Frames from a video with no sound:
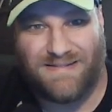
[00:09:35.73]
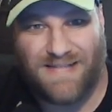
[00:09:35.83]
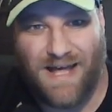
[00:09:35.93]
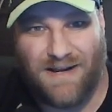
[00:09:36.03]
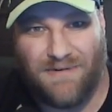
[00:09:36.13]

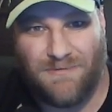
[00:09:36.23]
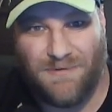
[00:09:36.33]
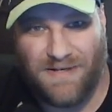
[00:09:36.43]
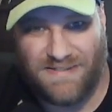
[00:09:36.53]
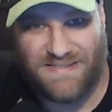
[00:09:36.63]
got a
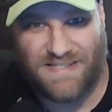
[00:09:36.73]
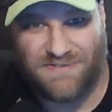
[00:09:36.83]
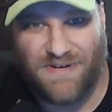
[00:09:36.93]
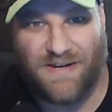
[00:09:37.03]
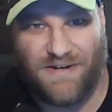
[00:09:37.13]

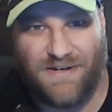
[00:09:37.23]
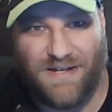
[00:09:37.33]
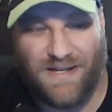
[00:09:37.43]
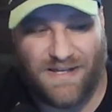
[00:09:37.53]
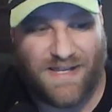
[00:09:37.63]
1-6 record
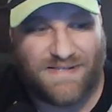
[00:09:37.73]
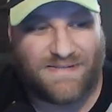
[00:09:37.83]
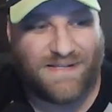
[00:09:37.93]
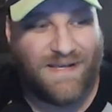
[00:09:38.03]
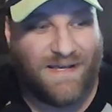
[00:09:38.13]
against